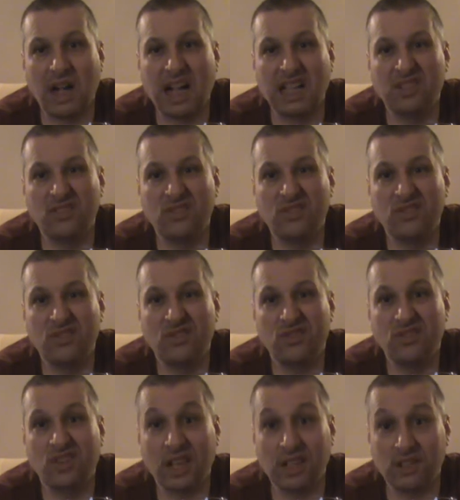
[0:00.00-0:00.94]
a
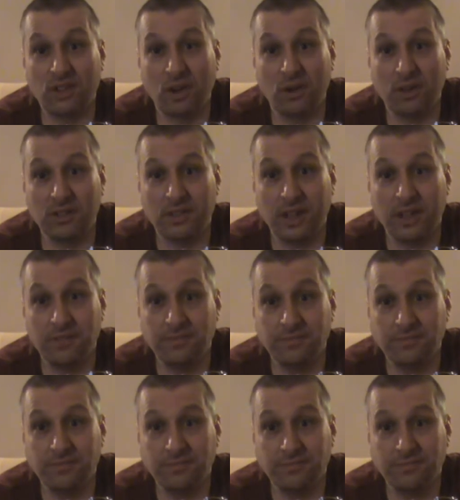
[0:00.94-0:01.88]
6 out of 10
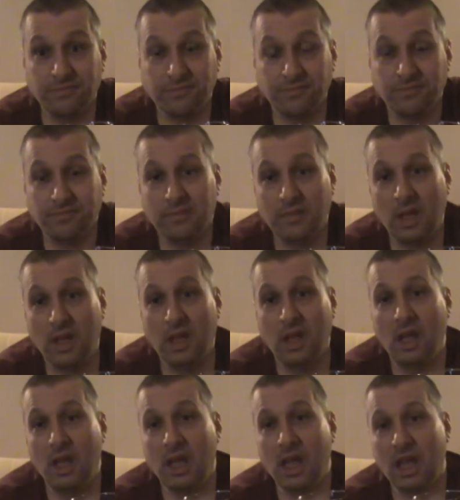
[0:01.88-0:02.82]

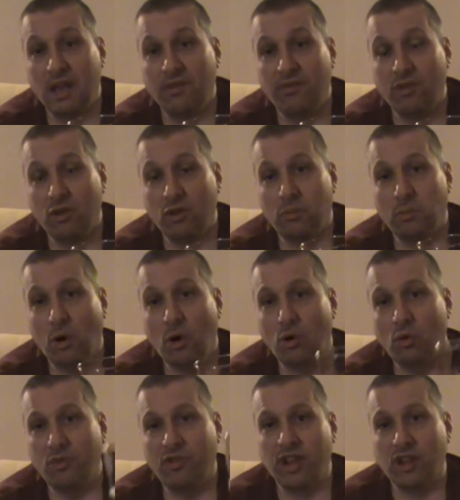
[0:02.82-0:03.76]
and for the
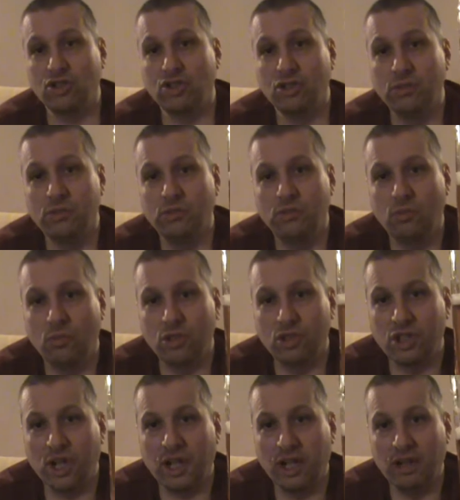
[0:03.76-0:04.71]
bottle version
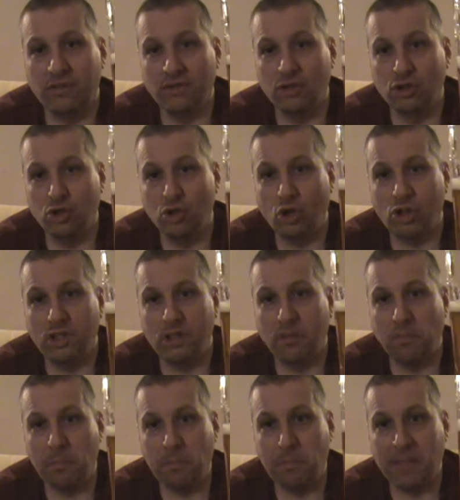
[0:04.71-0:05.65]
which I have
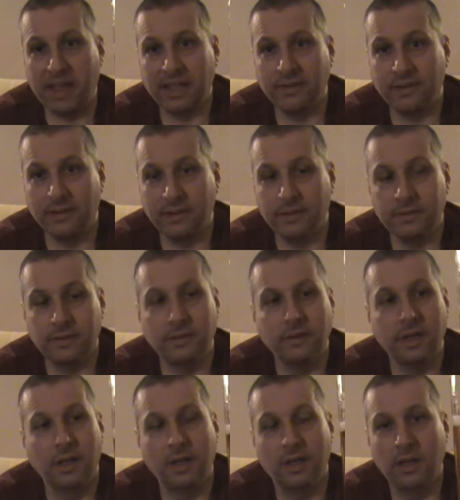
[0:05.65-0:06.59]
enjoyed better
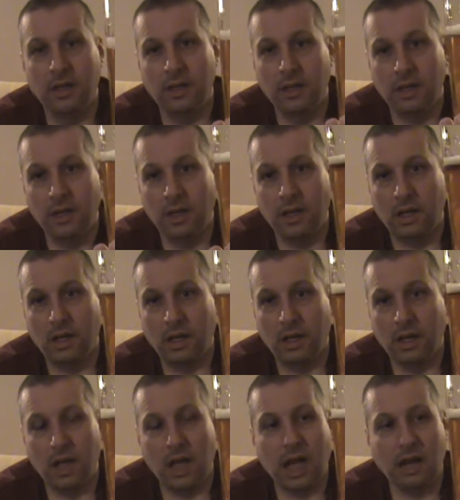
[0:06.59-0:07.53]

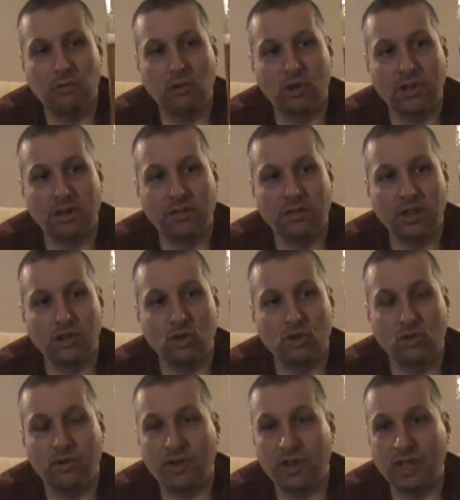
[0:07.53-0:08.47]
I'm going to give it a
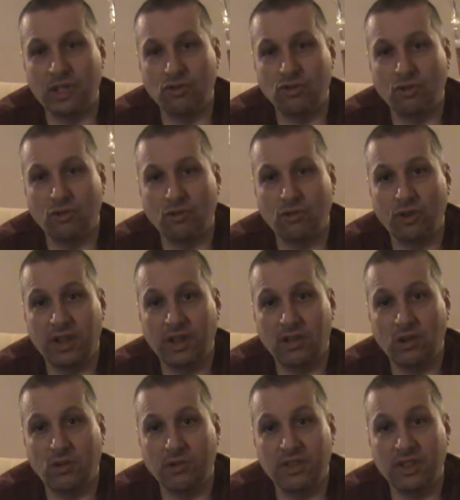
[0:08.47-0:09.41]
Sofa King drunk rating
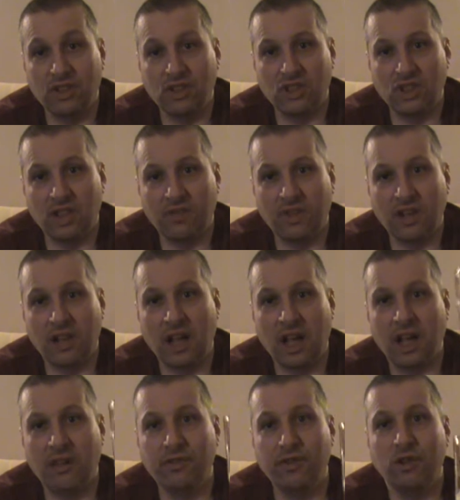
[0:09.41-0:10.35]
of 7.5
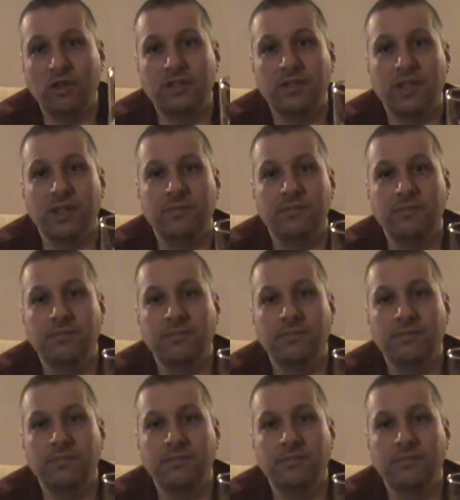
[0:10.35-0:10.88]
out of 10